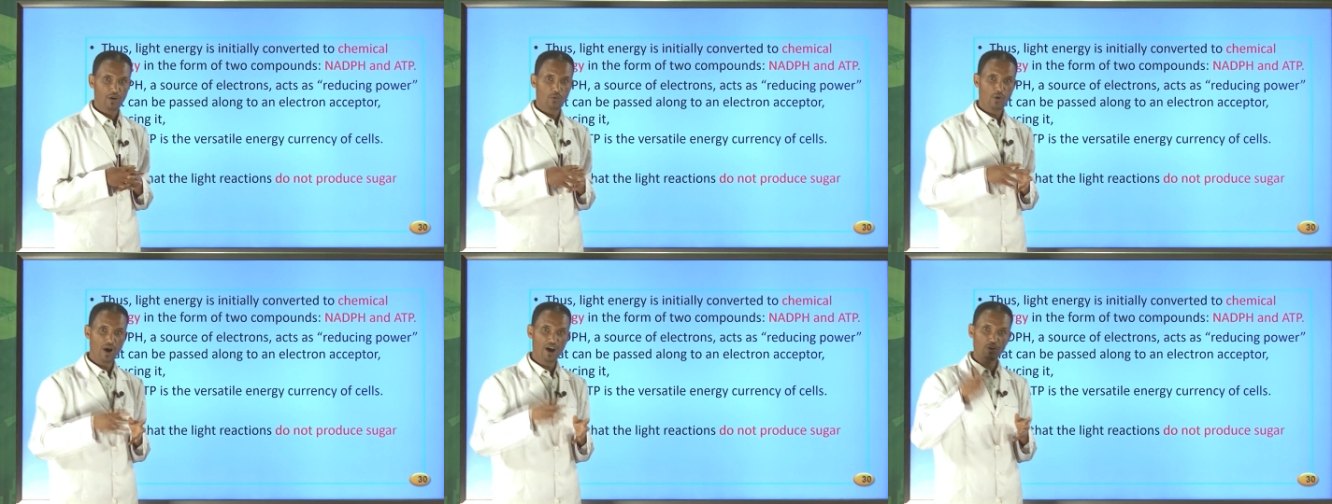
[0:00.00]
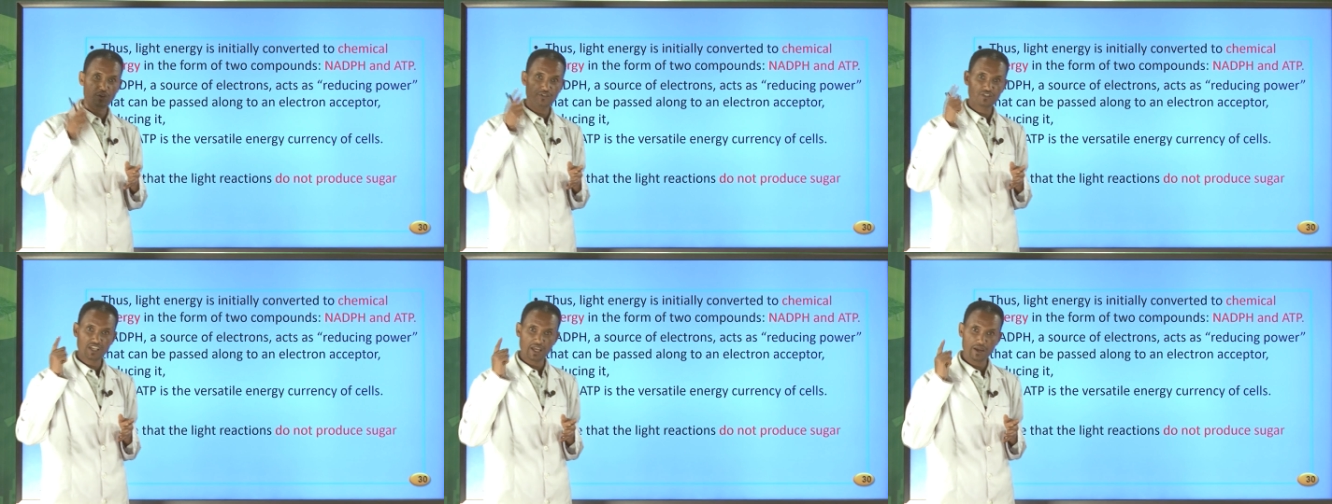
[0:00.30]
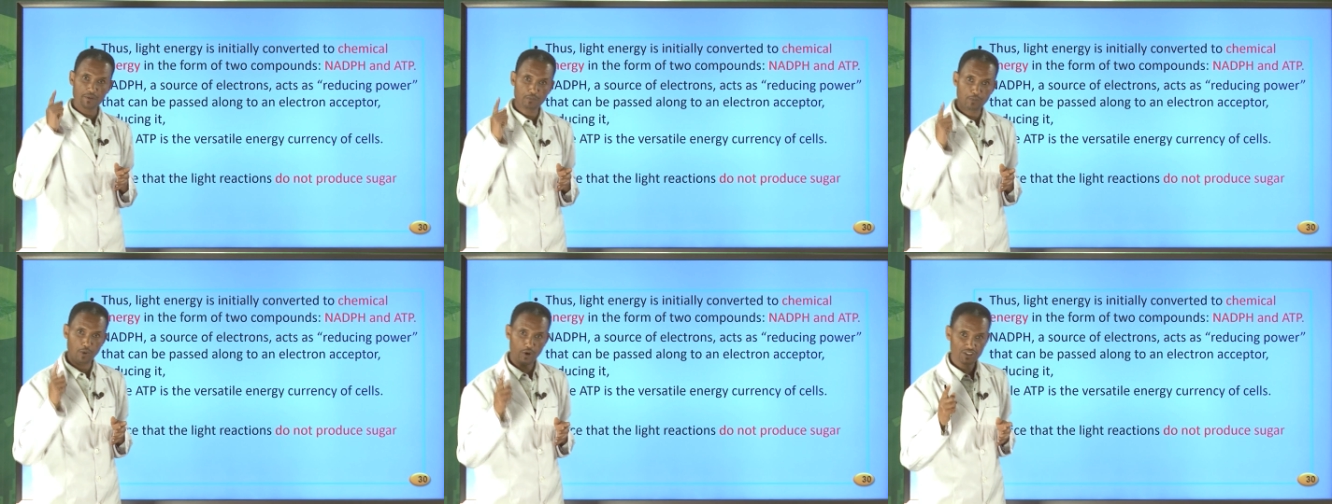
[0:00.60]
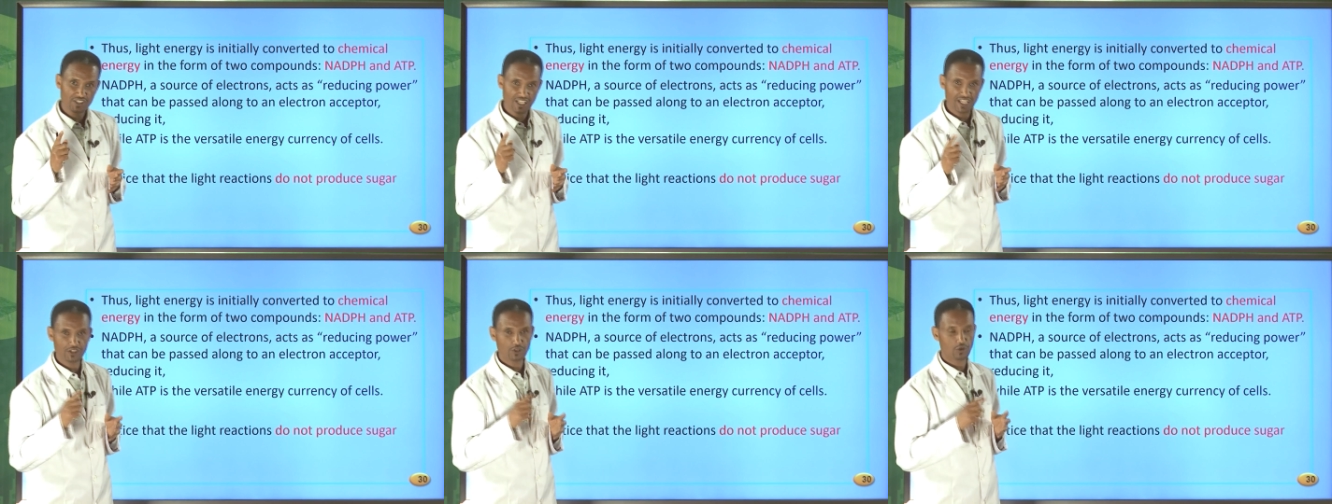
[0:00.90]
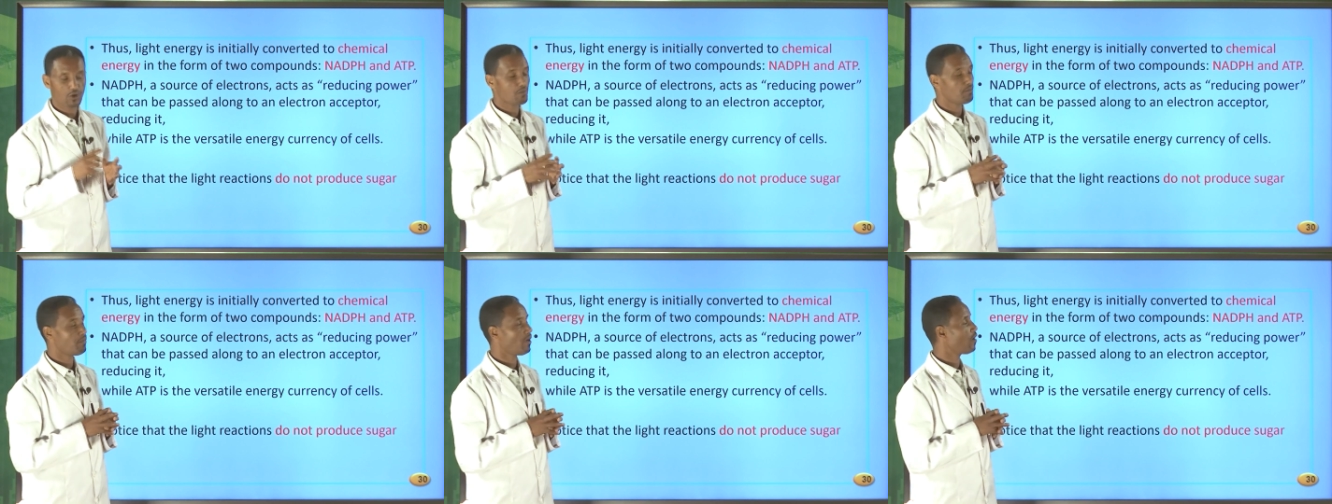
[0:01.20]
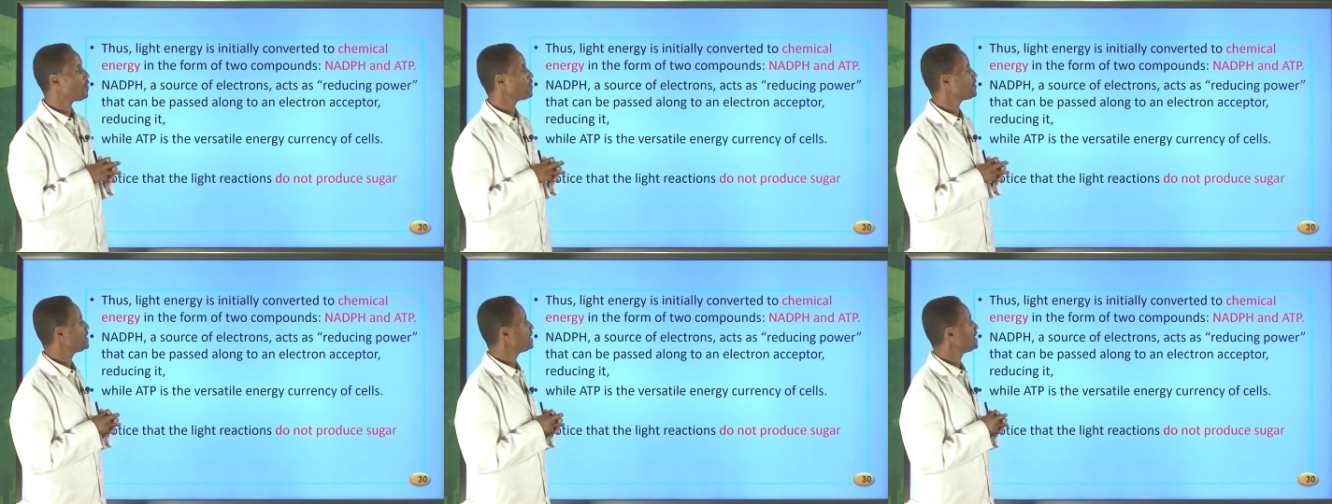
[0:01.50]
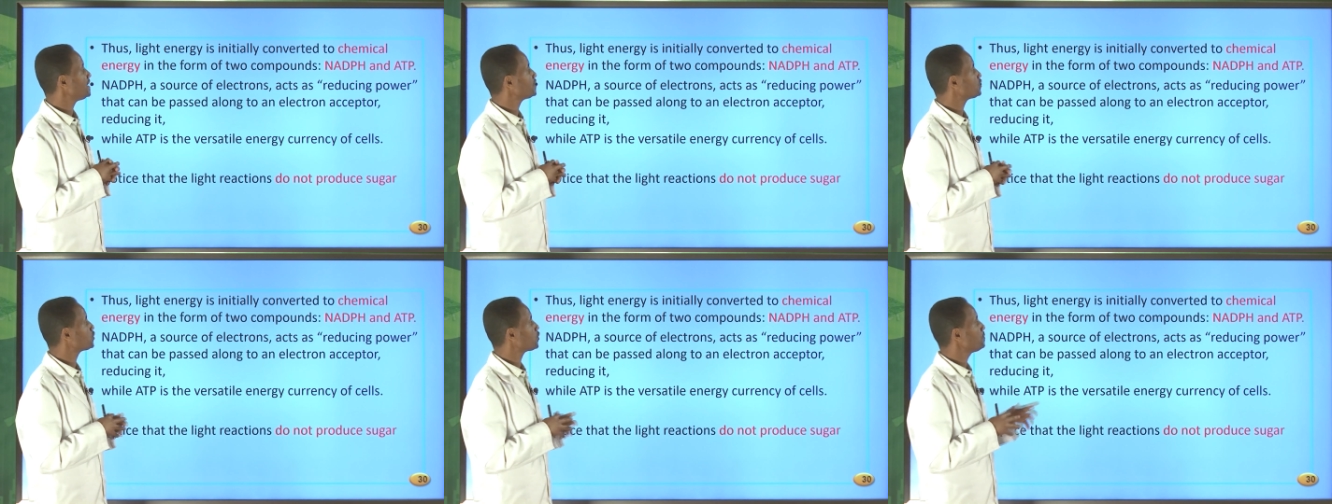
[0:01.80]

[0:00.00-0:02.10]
One of the important compound here